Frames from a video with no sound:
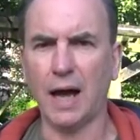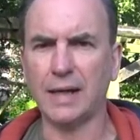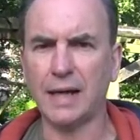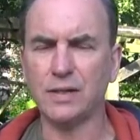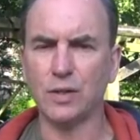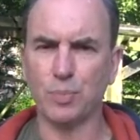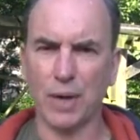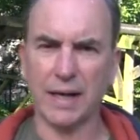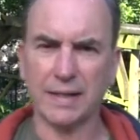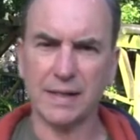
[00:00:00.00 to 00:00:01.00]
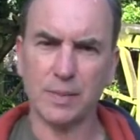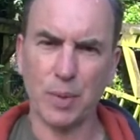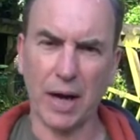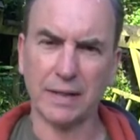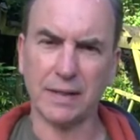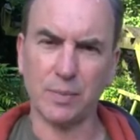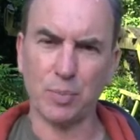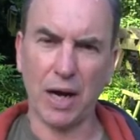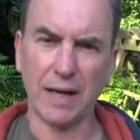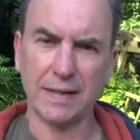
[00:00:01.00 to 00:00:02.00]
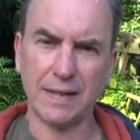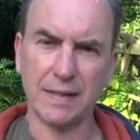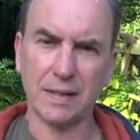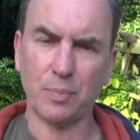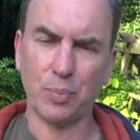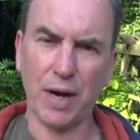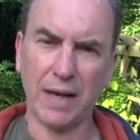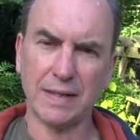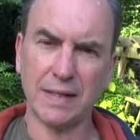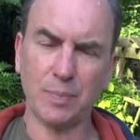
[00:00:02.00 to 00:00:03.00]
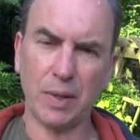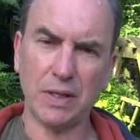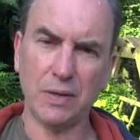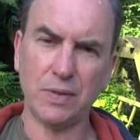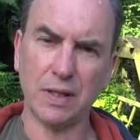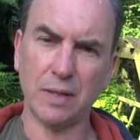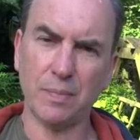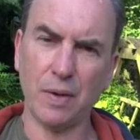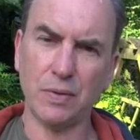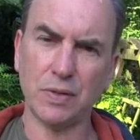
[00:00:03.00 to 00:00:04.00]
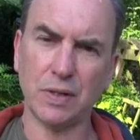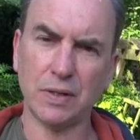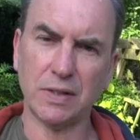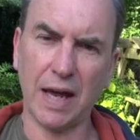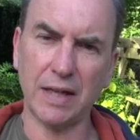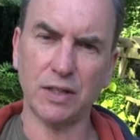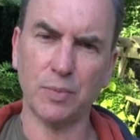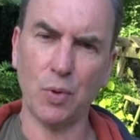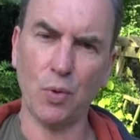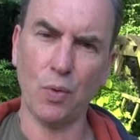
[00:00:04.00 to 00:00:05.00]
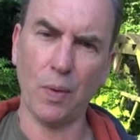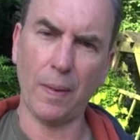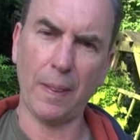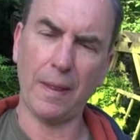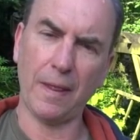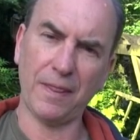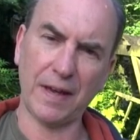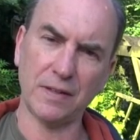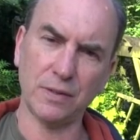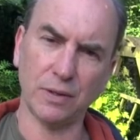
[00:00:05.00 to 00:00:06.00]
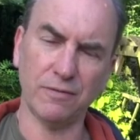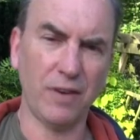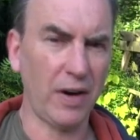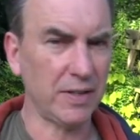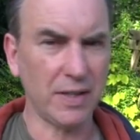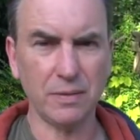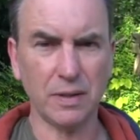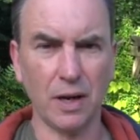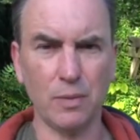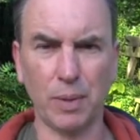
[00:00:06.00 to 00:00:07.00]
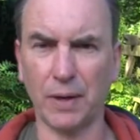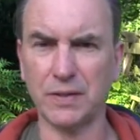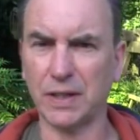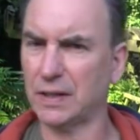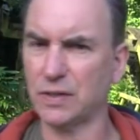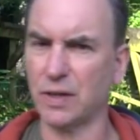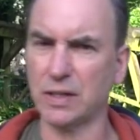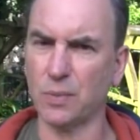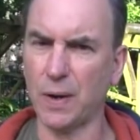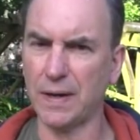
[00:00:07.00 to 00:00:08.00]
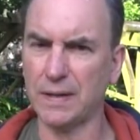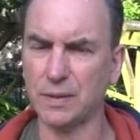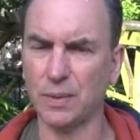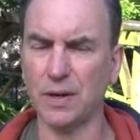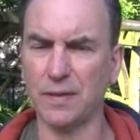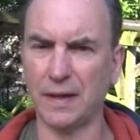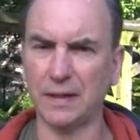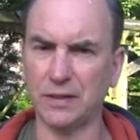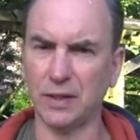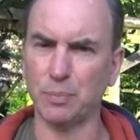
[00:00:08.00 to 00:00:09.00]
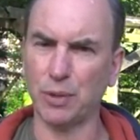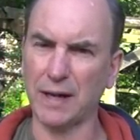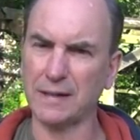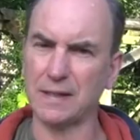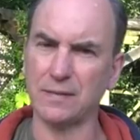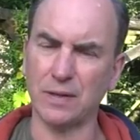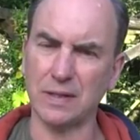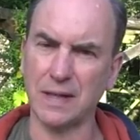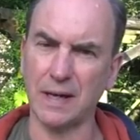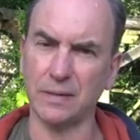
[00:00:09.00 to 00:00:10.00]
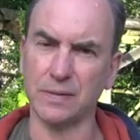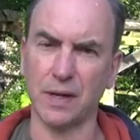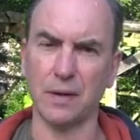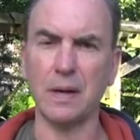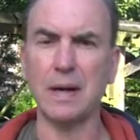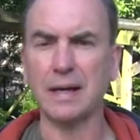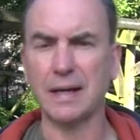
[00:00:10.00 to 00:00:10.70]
And as you practice, practice, practice, practice by using the most tangible things you can find. Don't go plunging straight away into earth energy. Practice for a day or so.